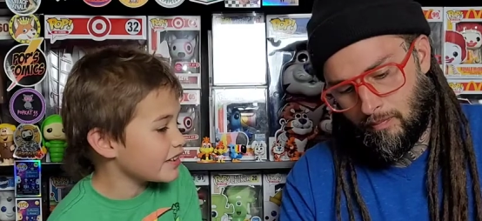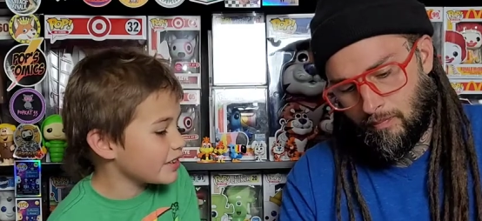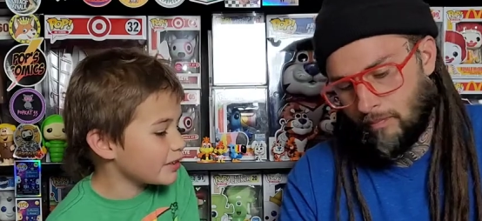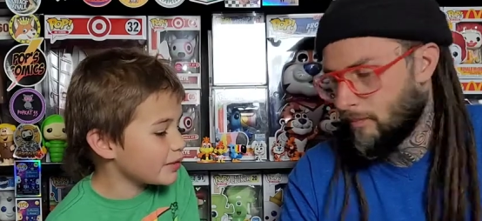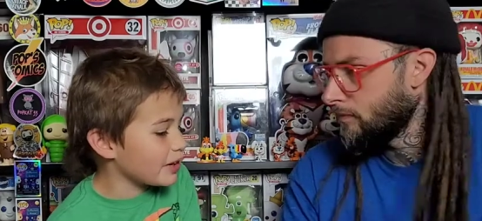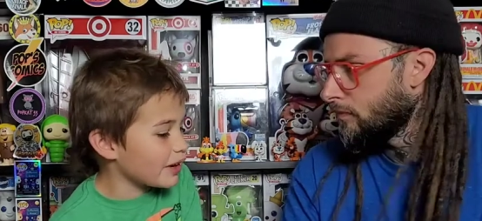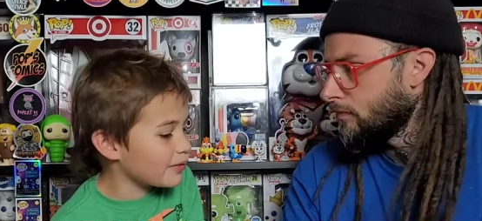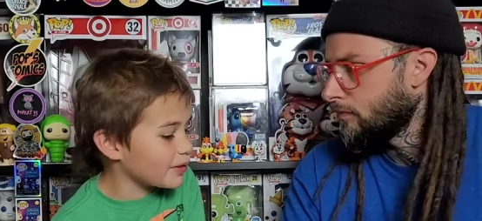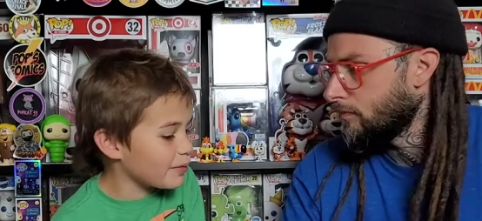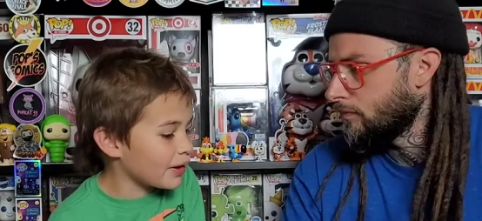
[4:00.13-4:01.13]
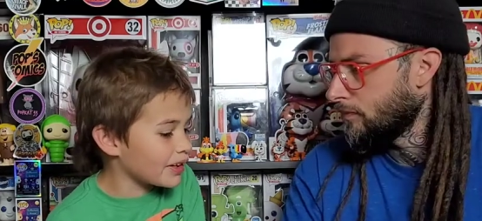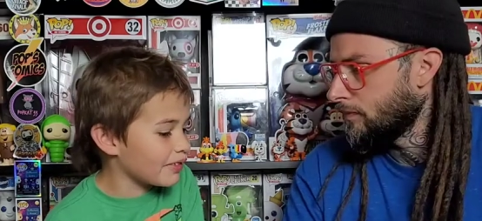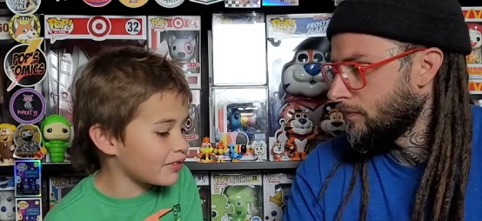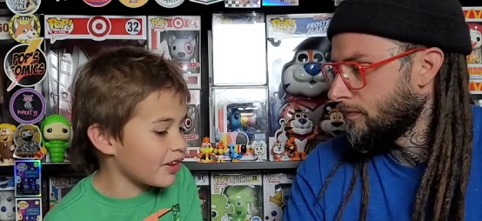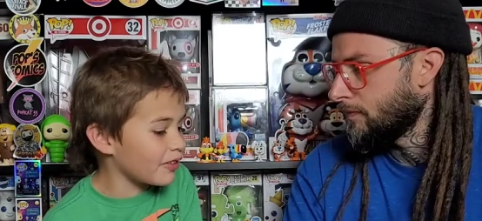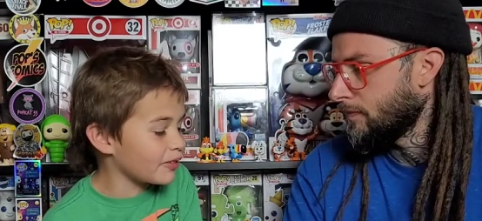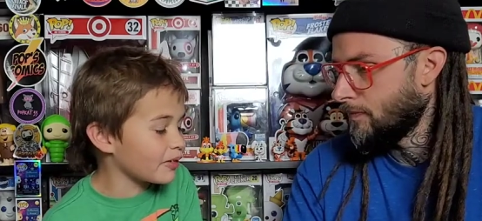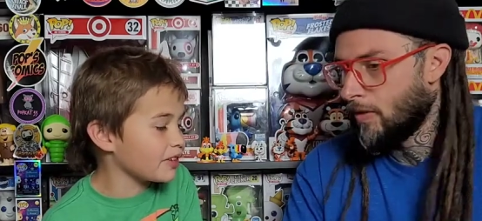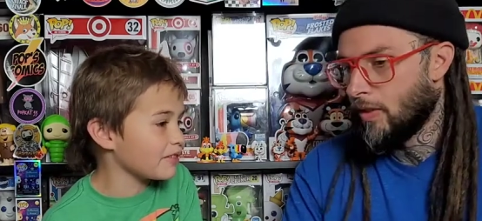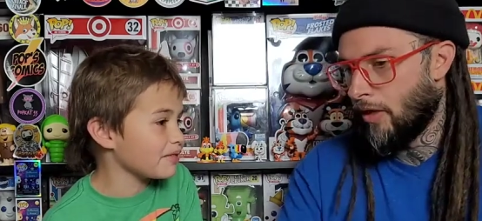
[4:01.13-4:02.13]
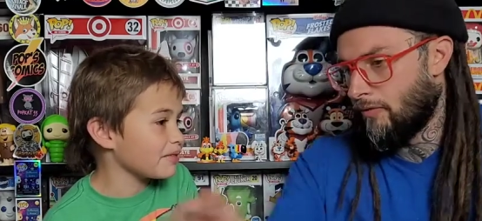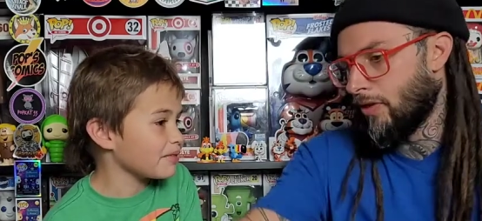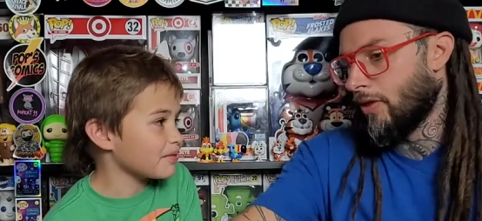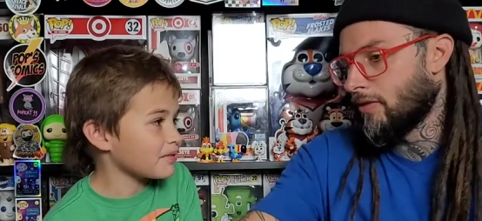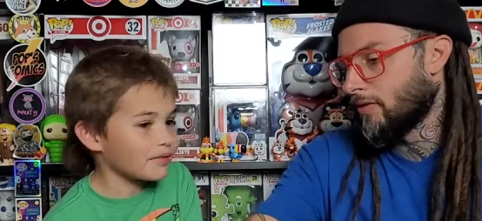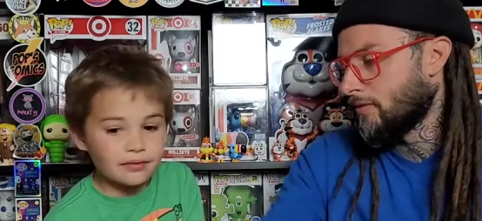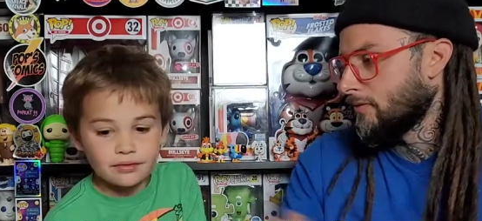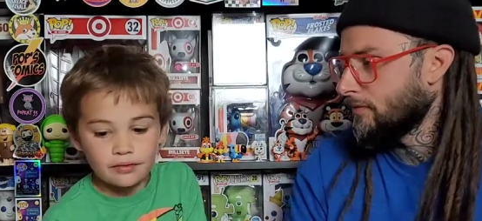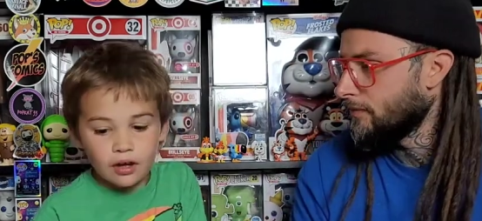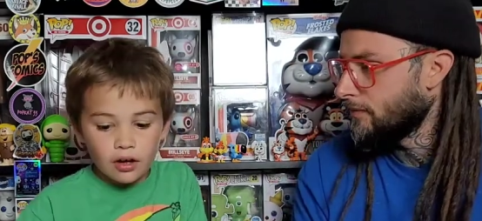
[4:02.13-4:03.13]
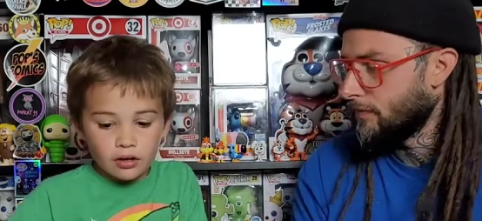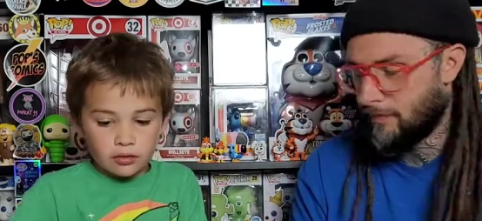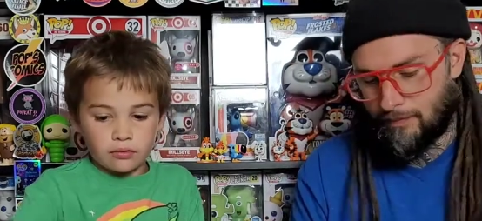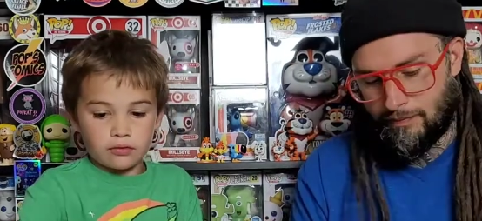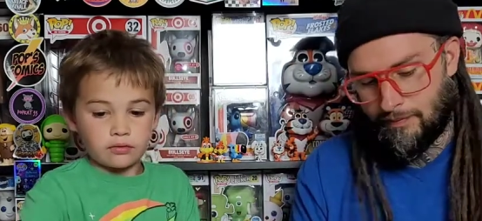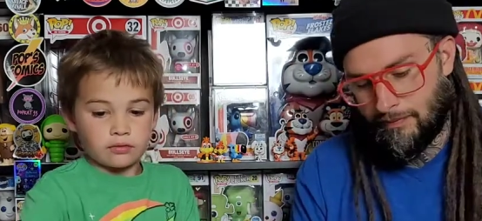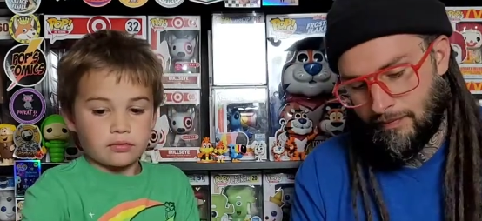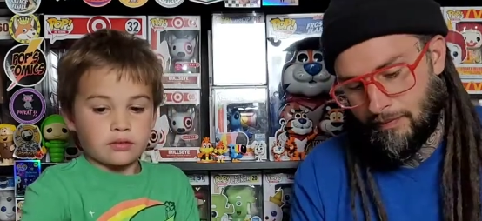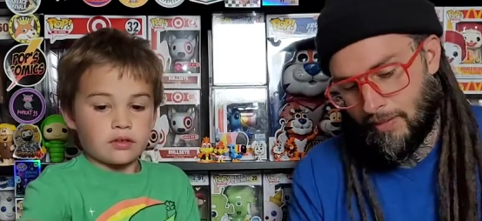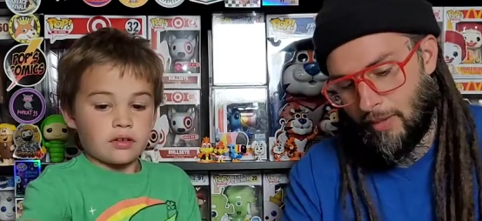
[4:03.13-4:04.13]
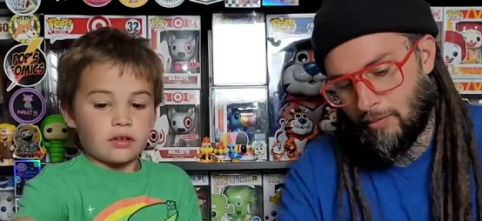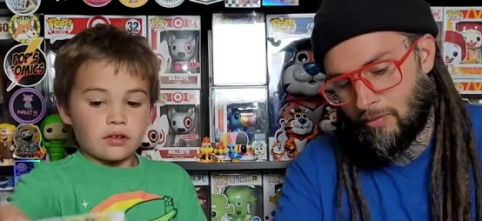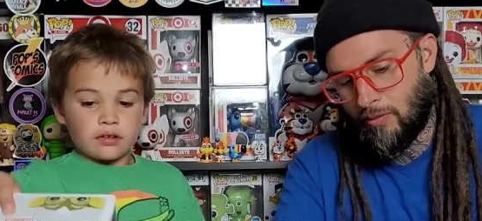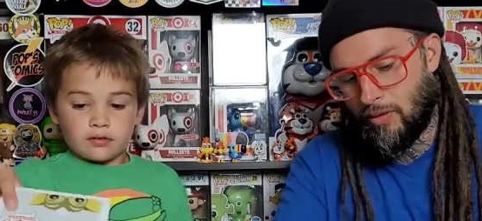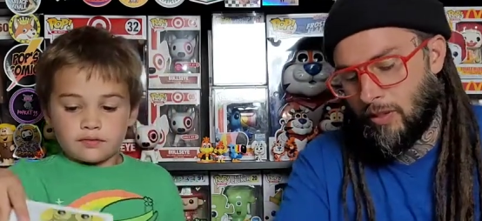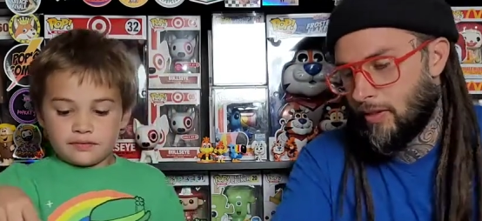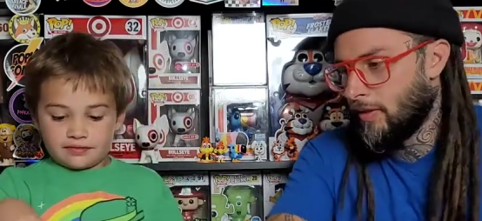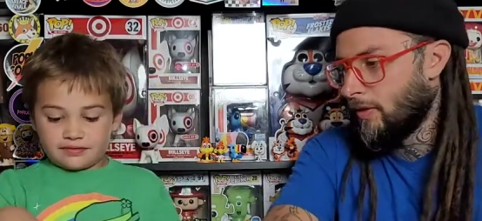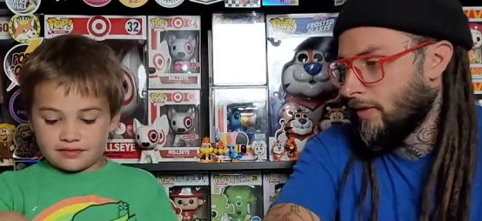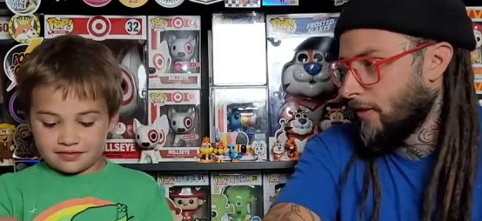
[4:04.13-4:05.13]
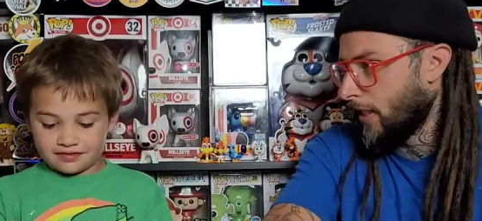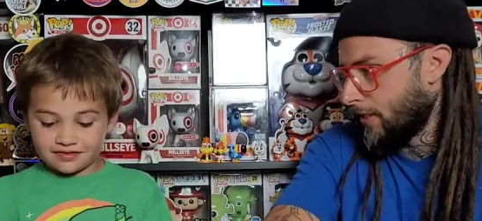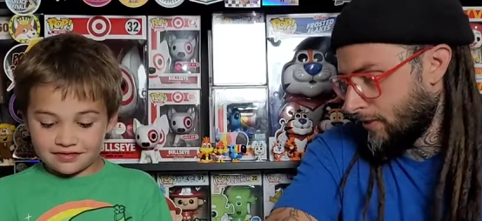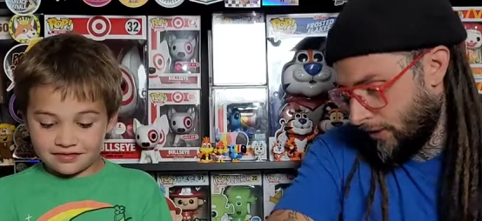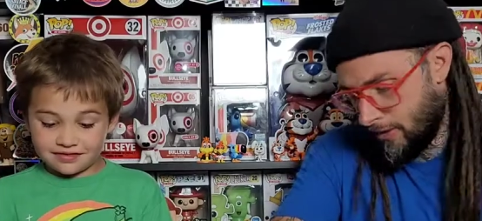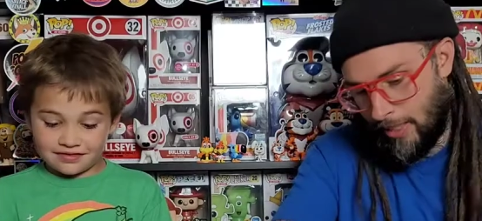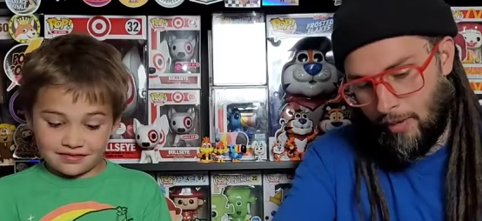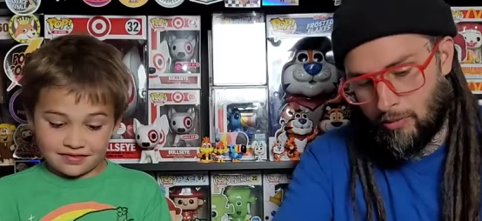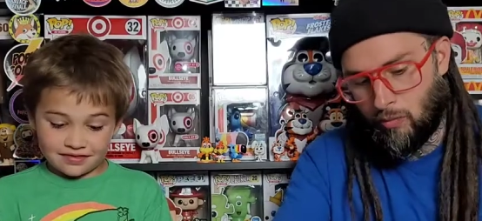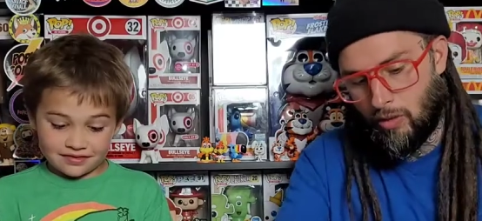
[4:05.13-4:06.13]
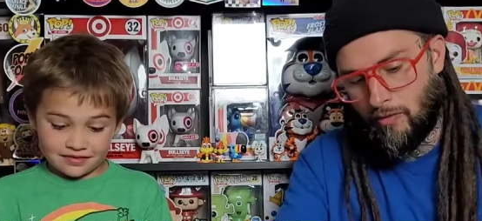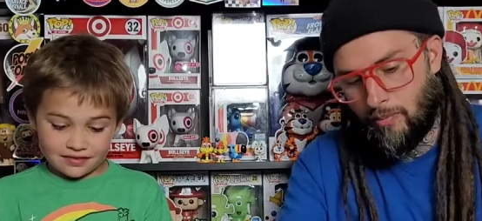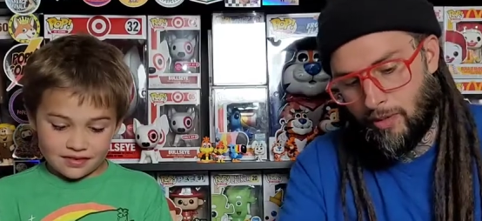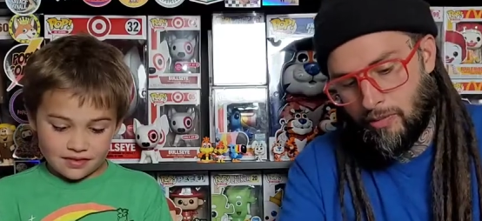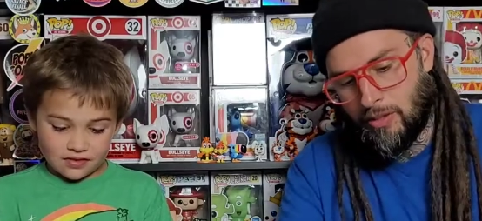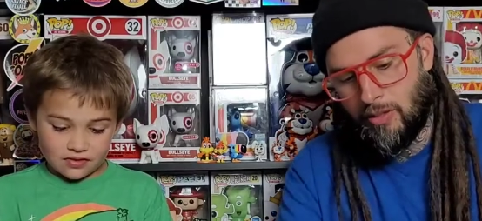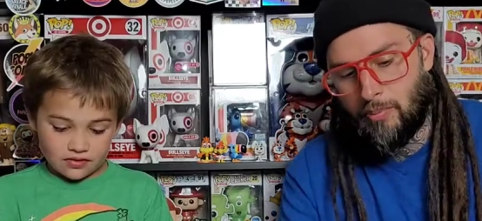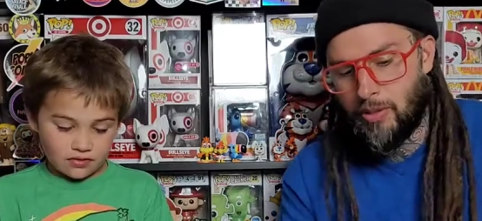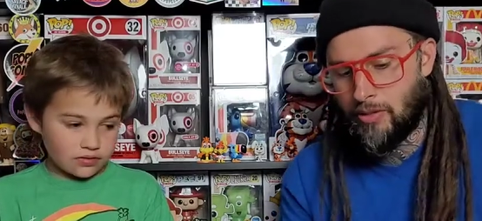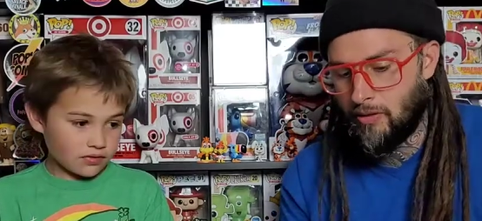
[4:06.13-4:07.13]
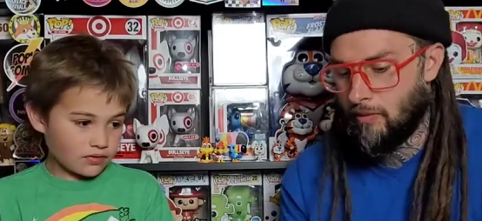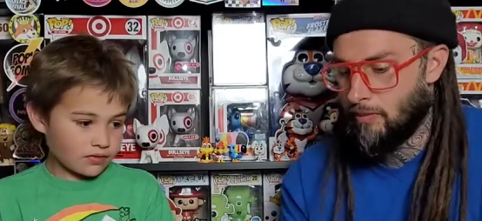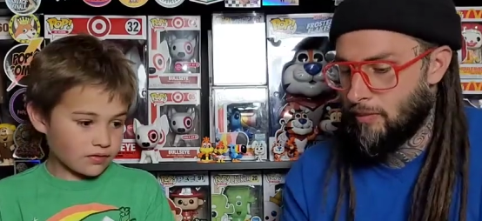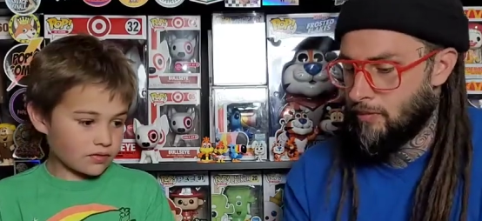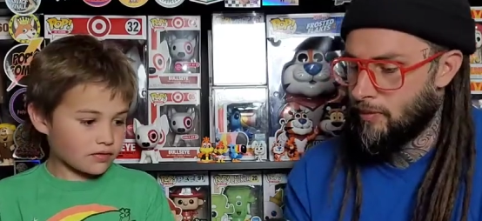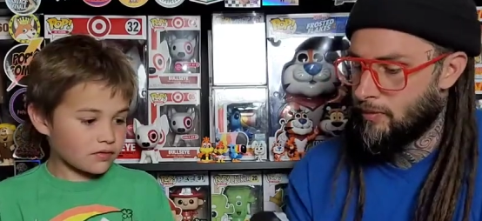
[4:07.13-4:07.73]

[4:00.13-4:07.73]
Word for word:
Speaker 1: You, I wouldn't mind having another one.
Speaker 2: Of this. Oh. That was one that, that I, because that was one of them that was in the picture, remember?